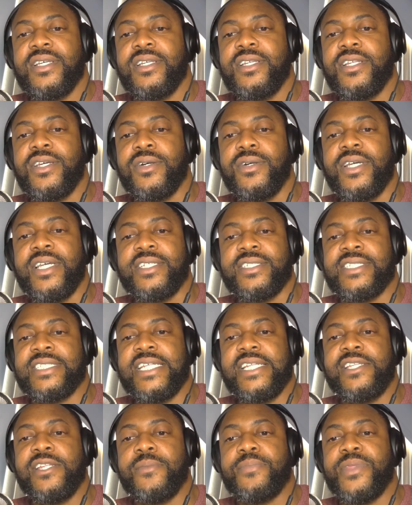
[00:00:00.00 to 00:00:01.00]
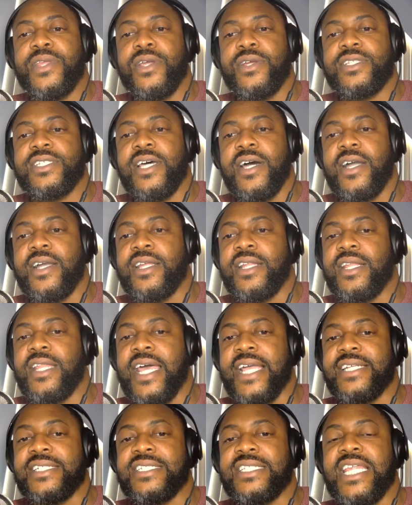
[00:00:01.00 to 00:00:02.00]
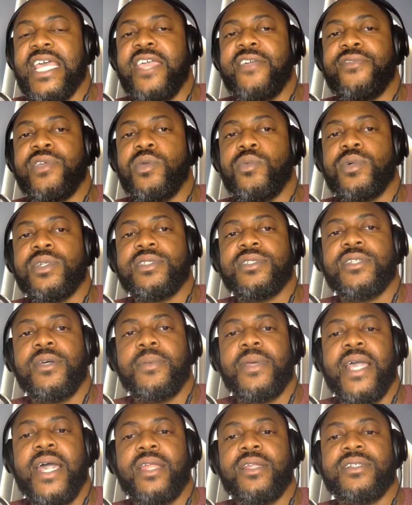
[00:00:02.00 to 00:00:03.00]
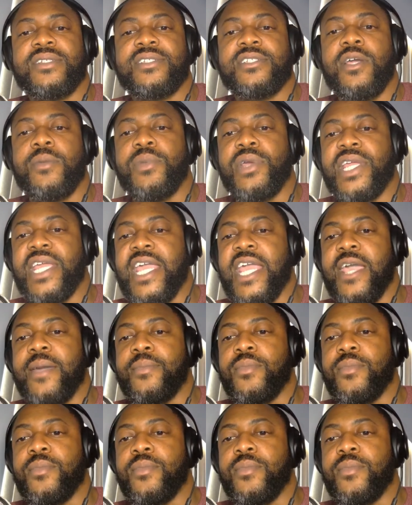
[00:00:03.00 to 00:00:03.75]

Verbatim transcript: you know, and sitting up there talking like slavery was some kind of summer camp